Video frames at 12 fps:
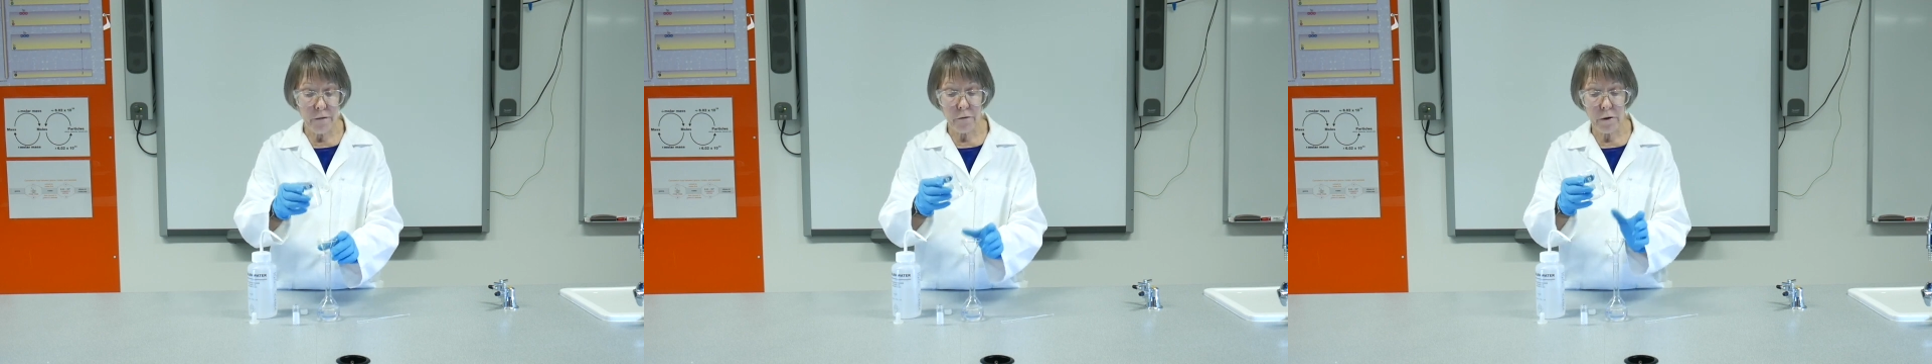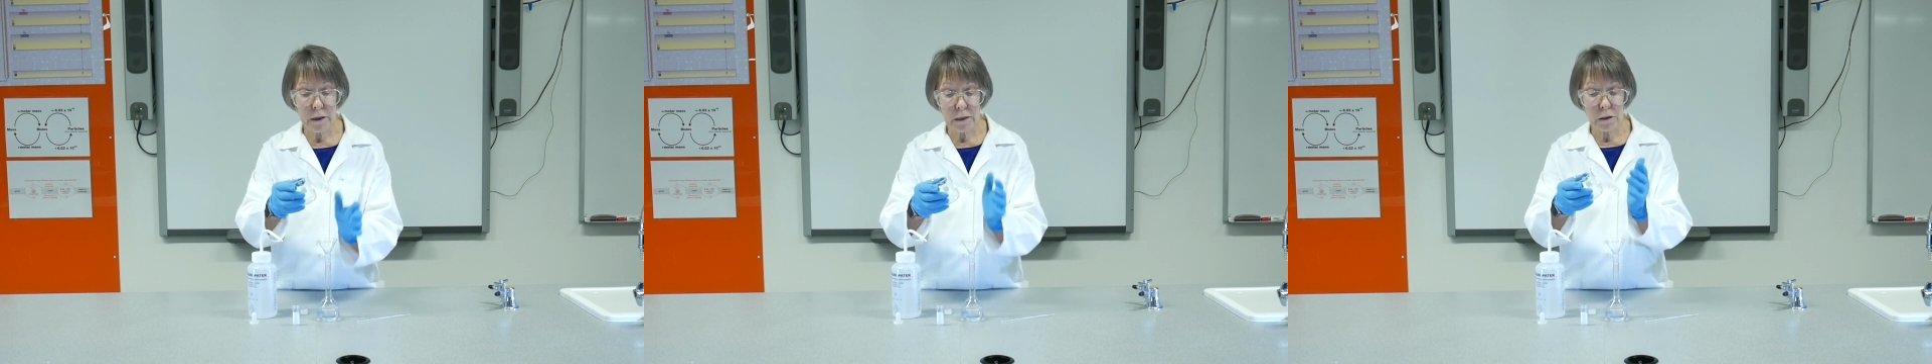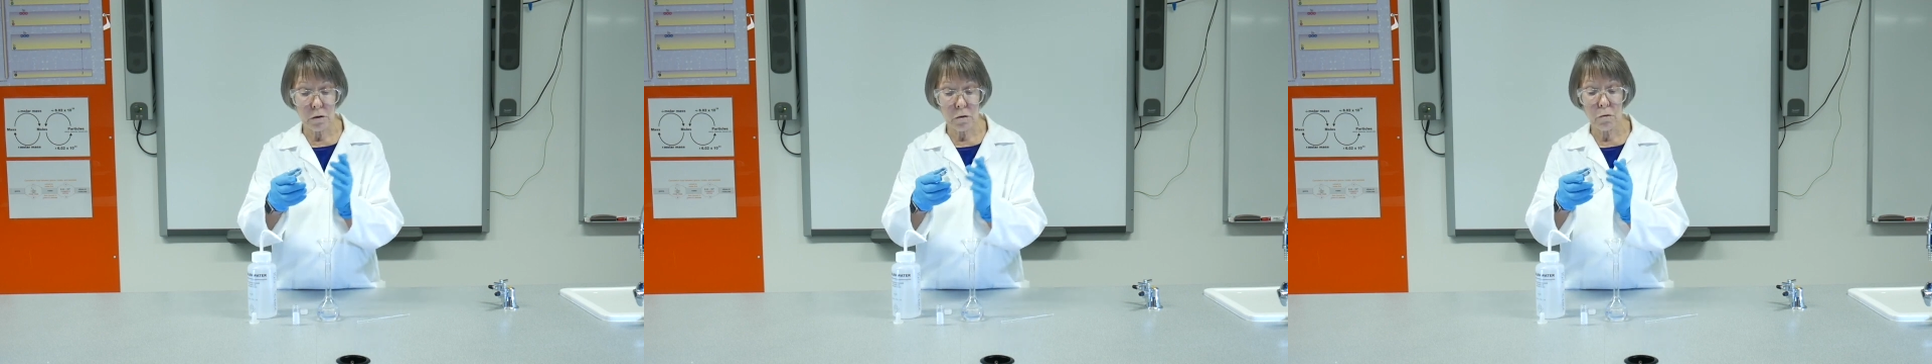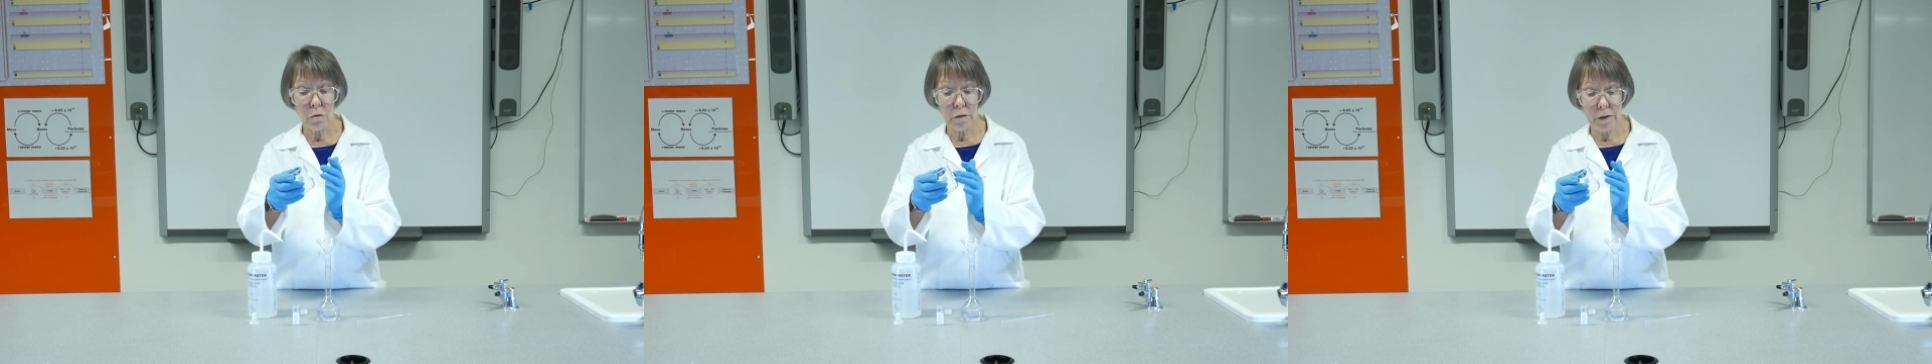rinsed
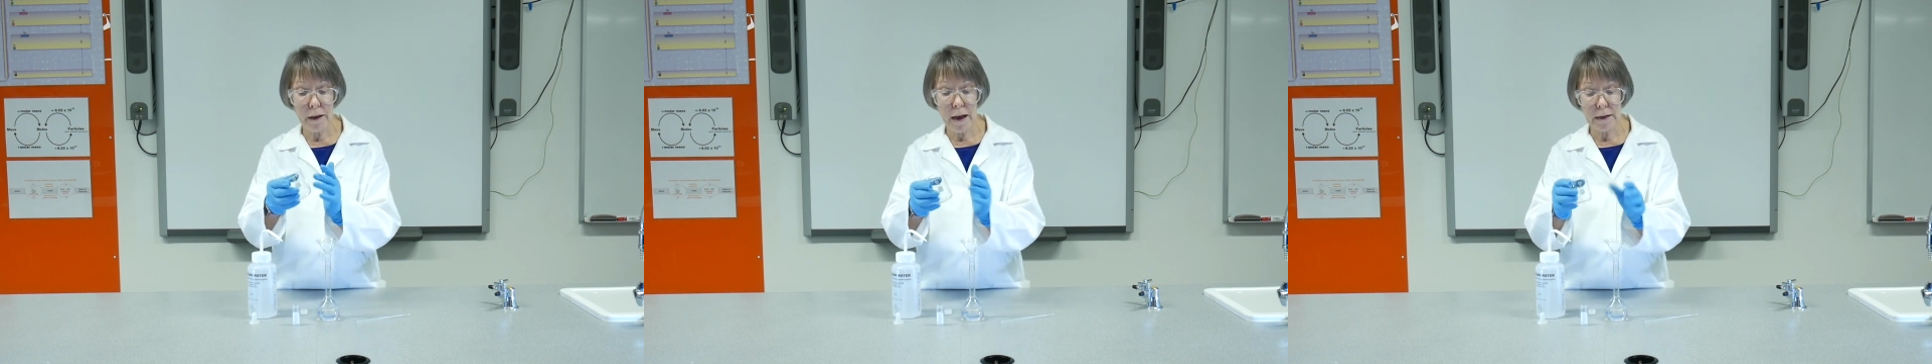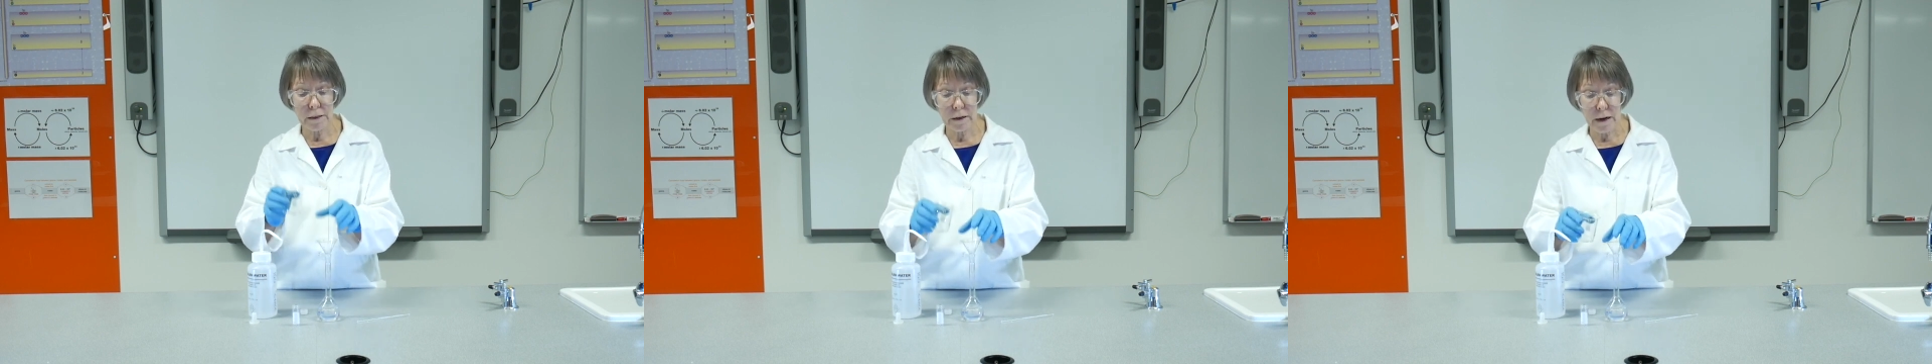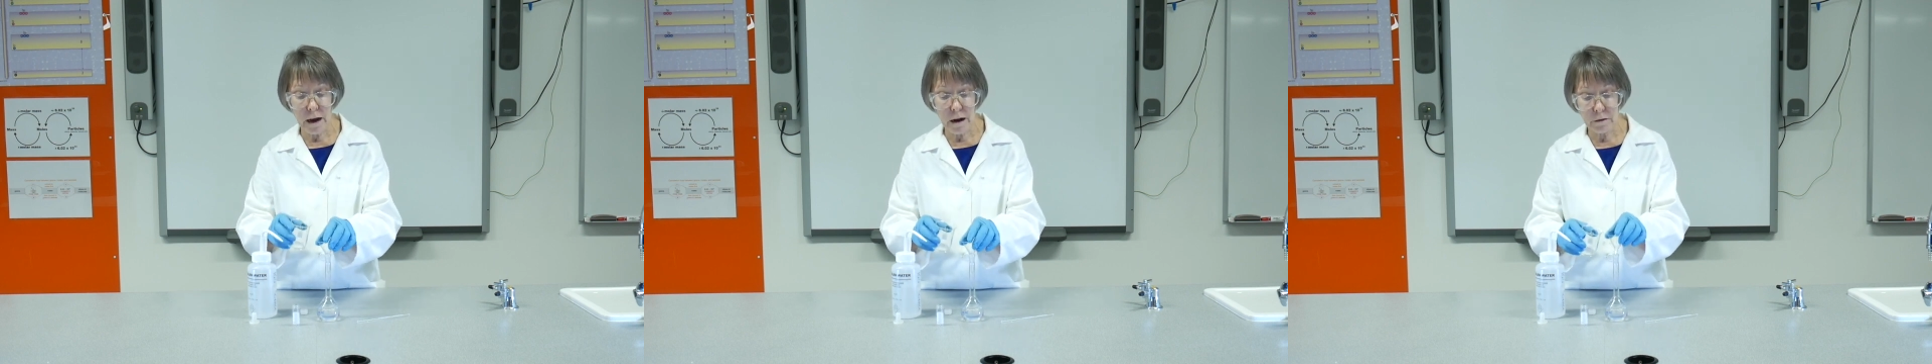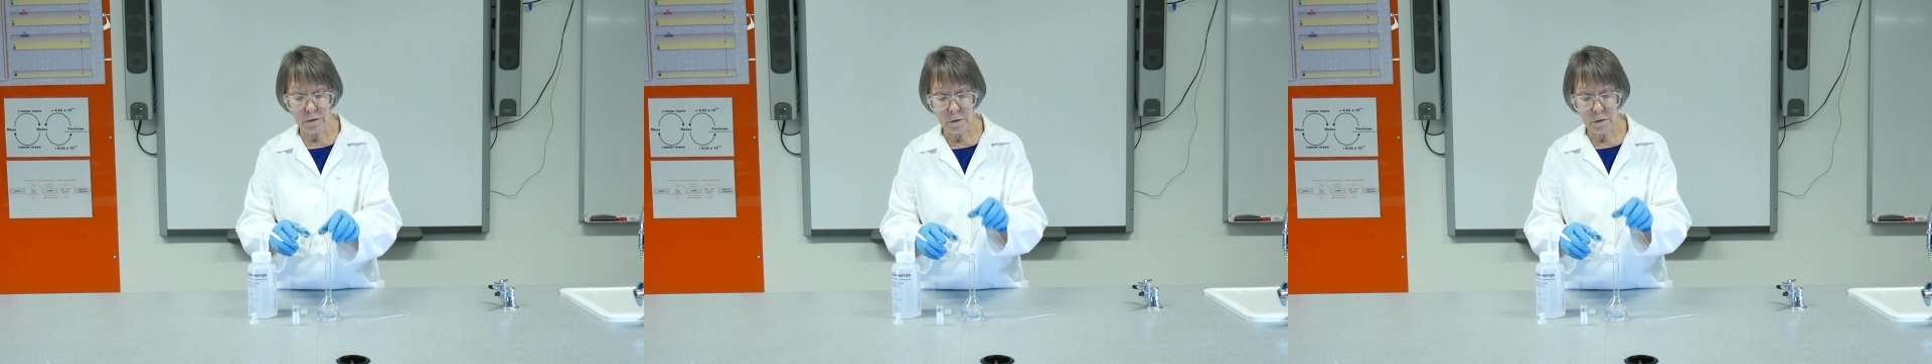all of the acid out of the